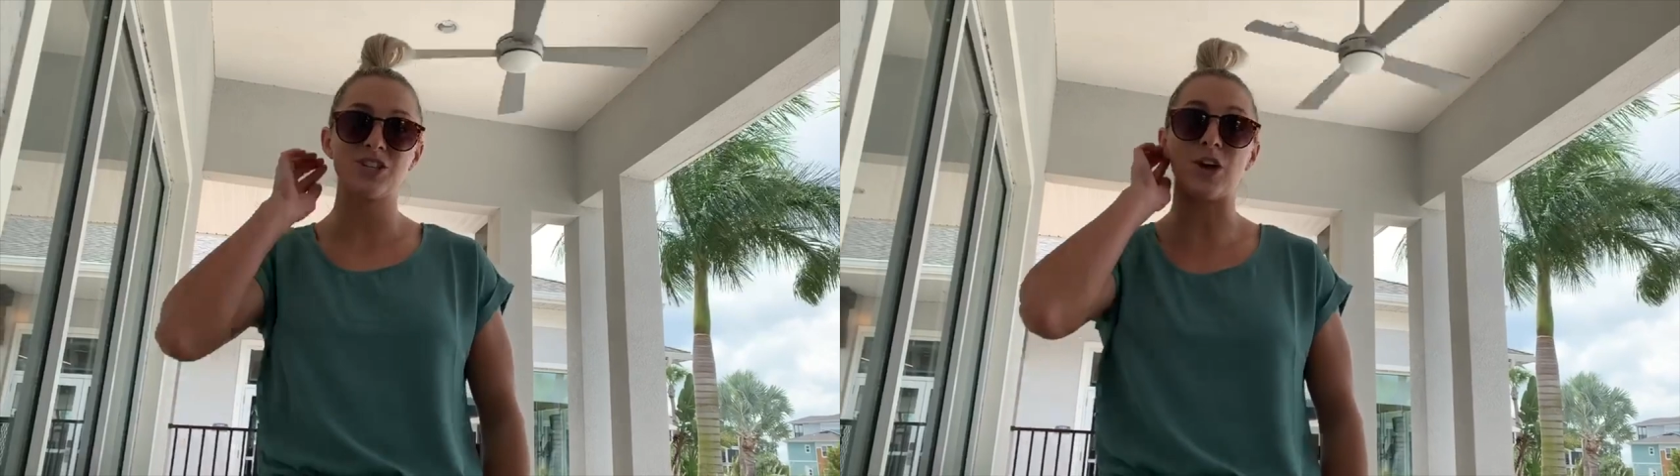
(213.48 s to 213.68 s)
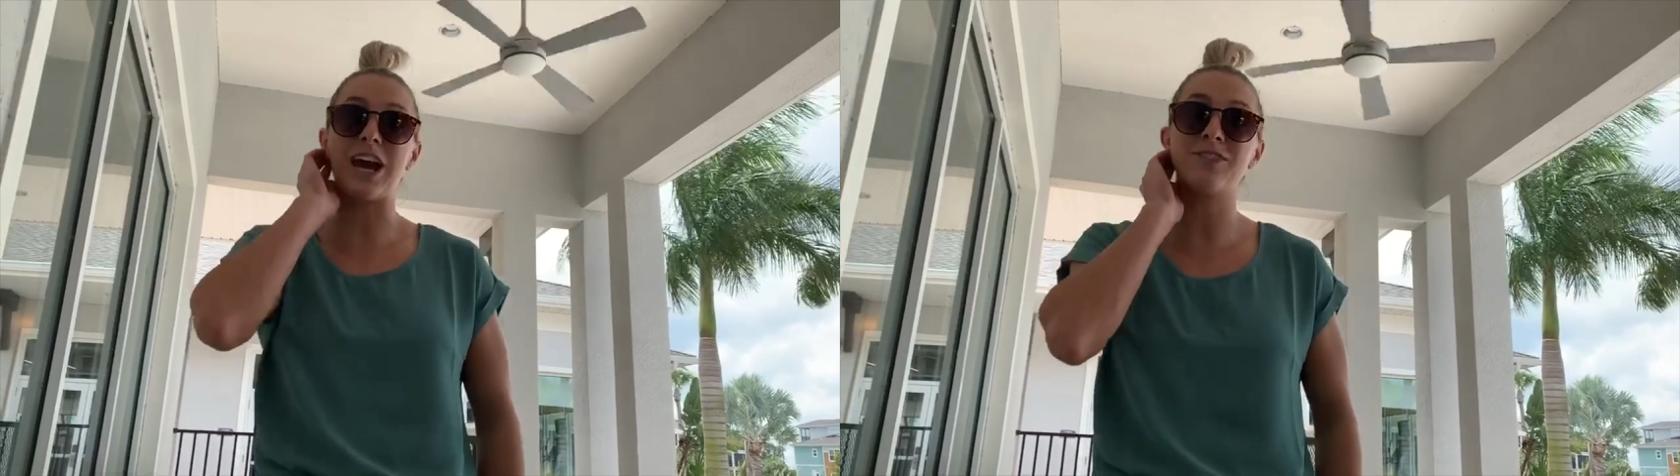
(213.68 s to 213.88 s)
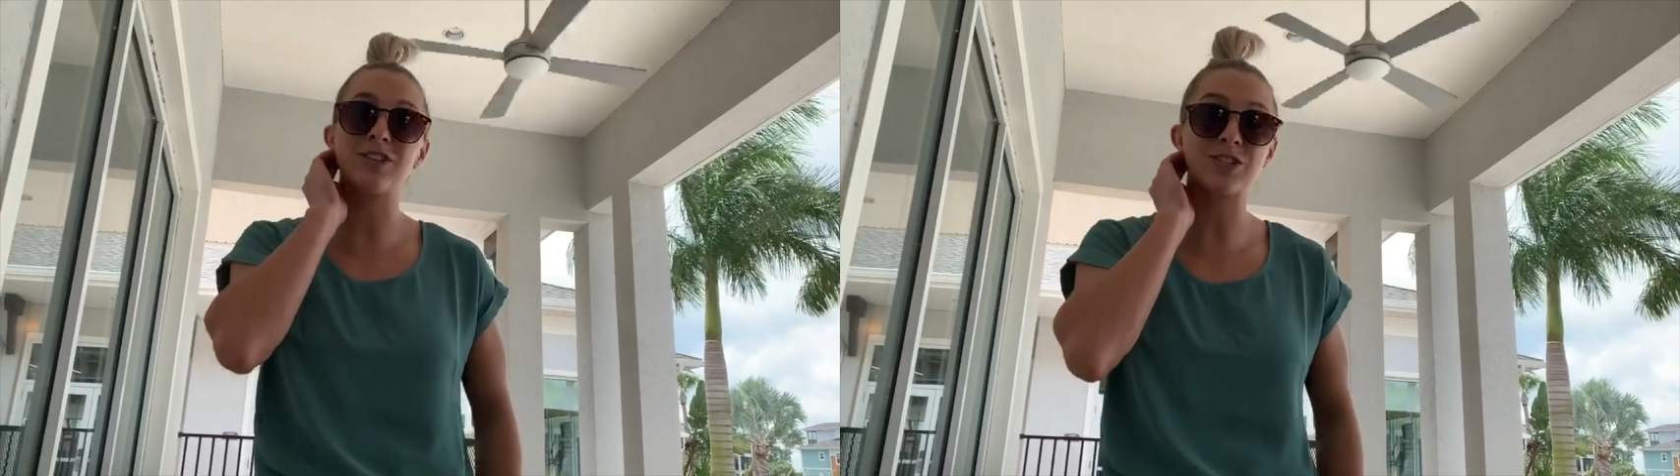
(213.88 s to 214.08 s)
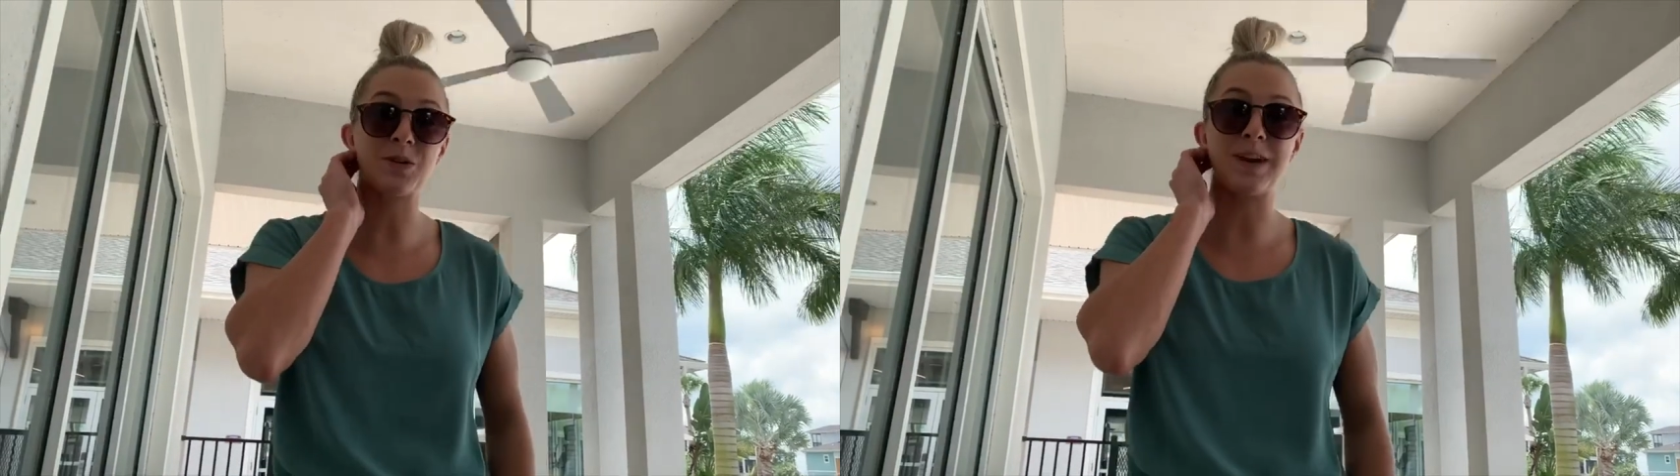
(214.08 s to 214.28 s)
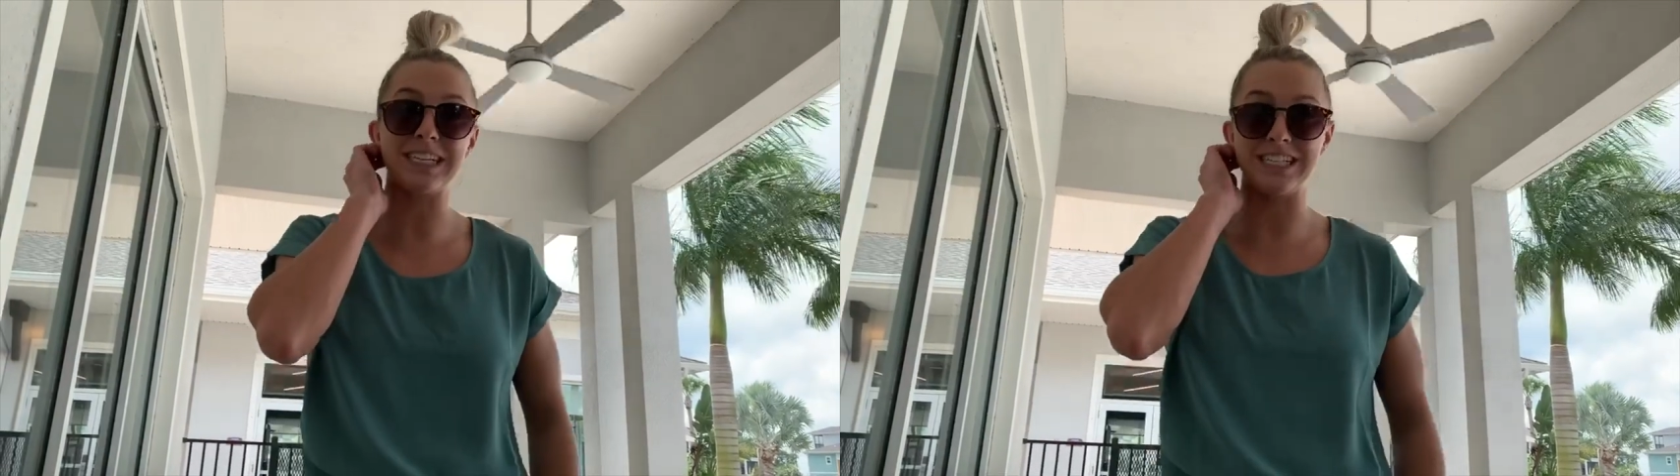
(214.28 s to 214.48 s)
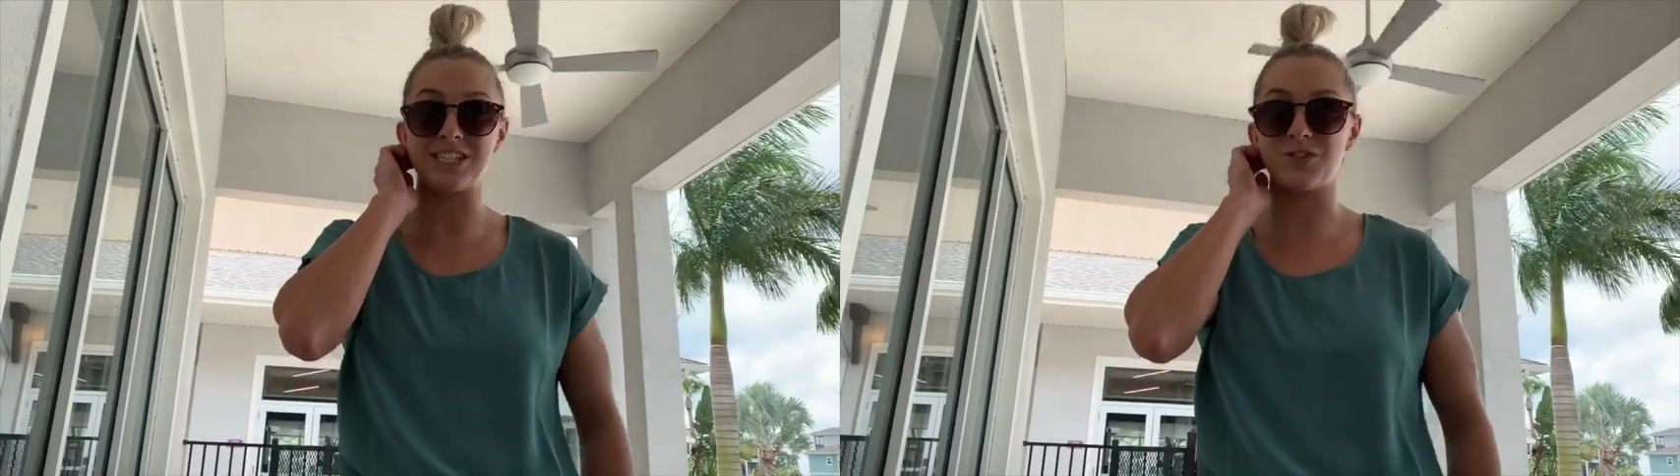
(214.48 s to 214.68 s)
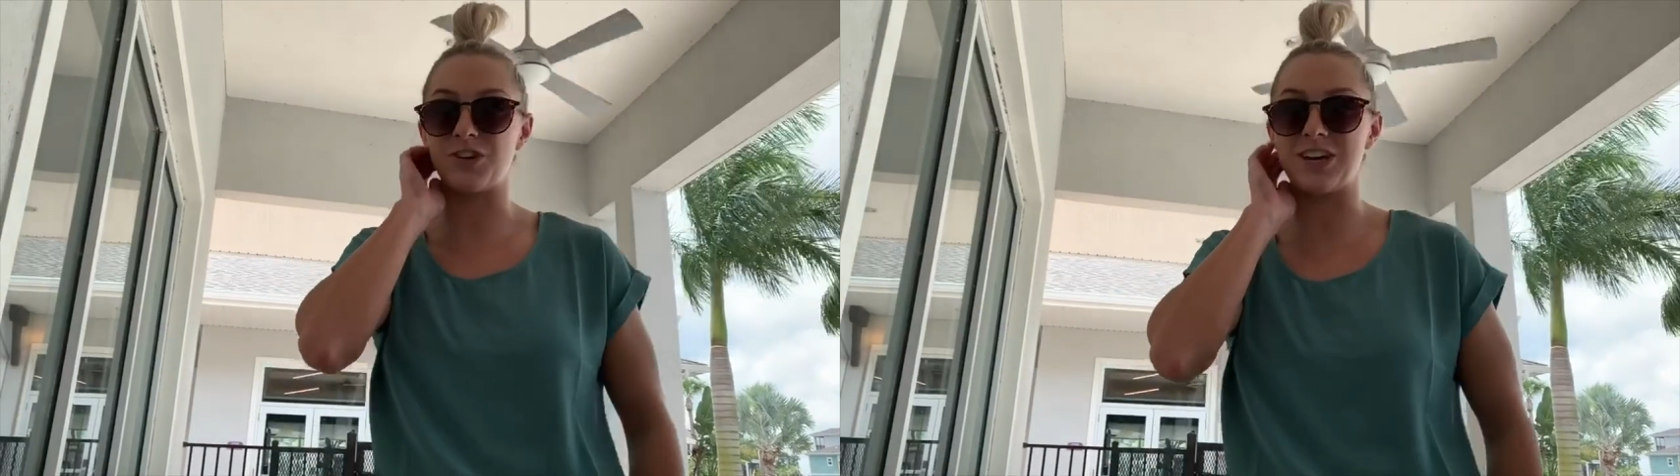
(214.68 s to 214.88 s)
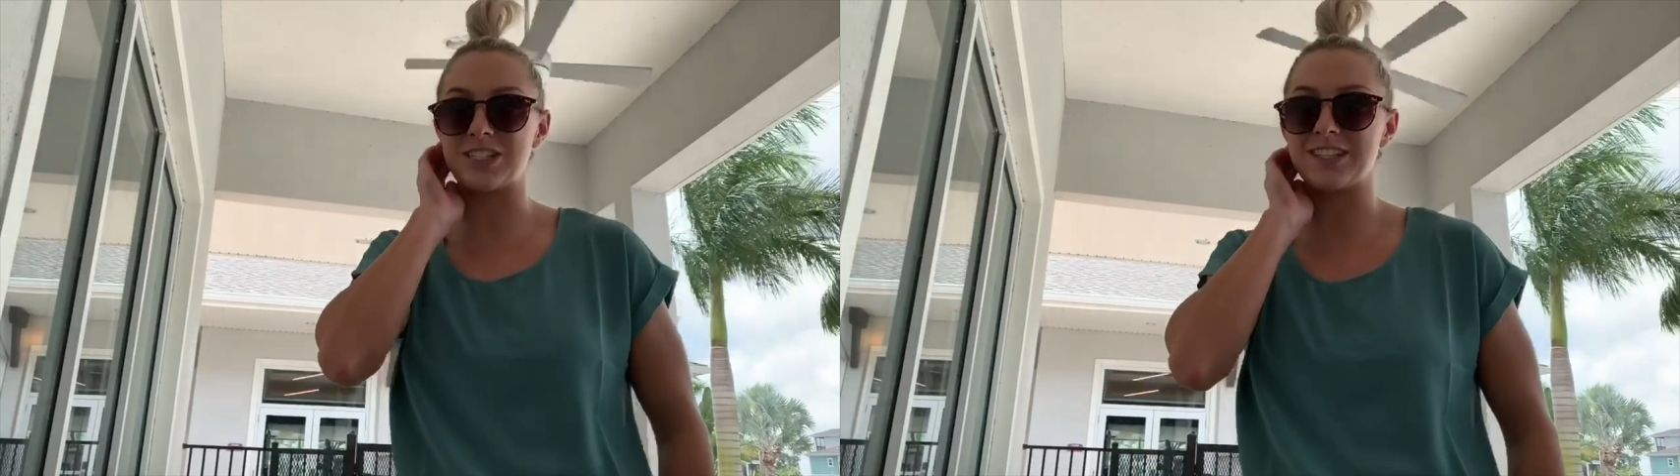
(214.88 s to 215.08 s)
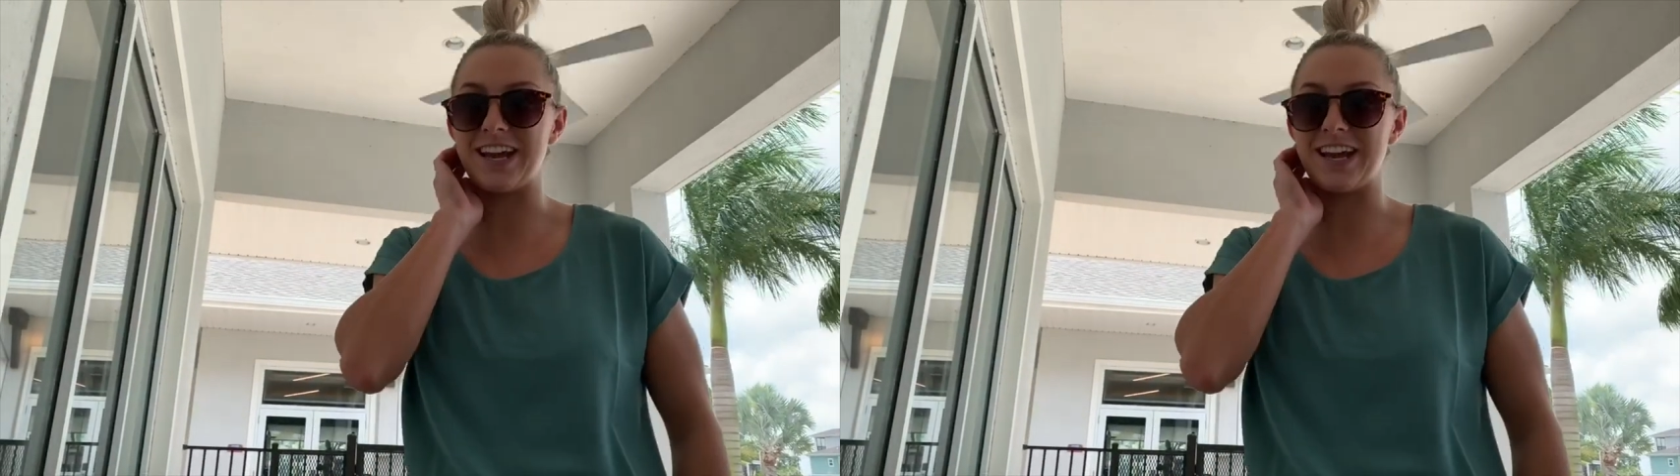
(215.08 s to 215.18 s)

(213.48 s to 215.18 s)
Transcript: So I have some ideas for us.